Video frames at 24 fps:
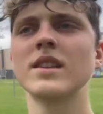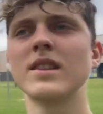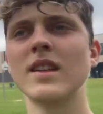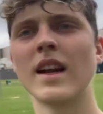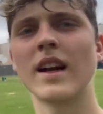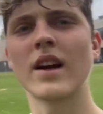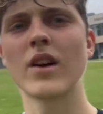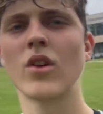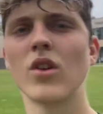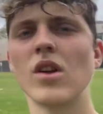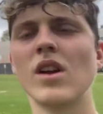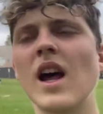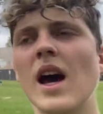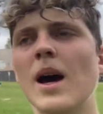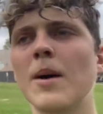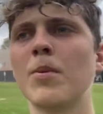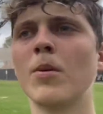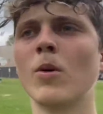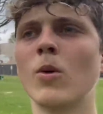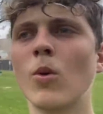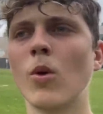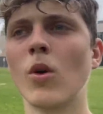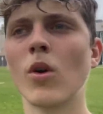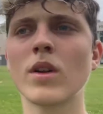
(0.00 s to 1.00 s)
snapping an
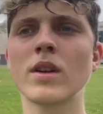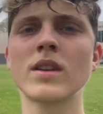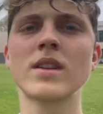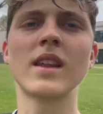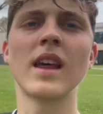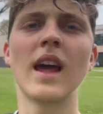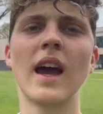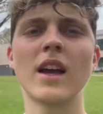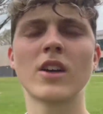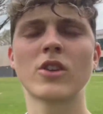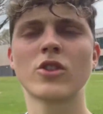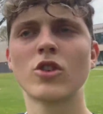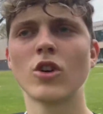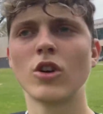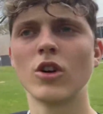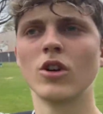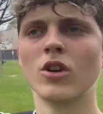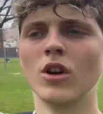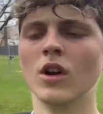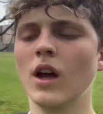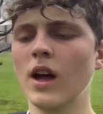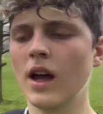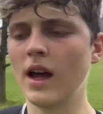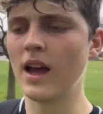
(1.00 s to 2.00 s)
apple on the astro.
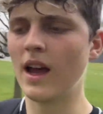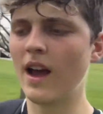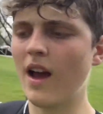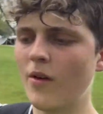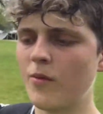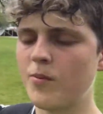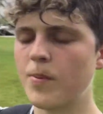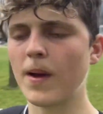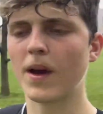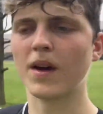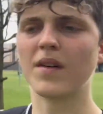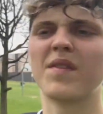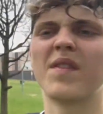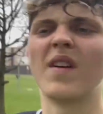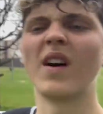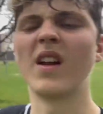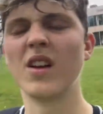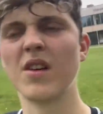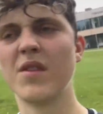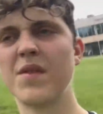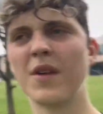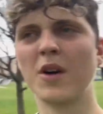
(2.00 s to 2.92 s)
Have a bit of fun, I'll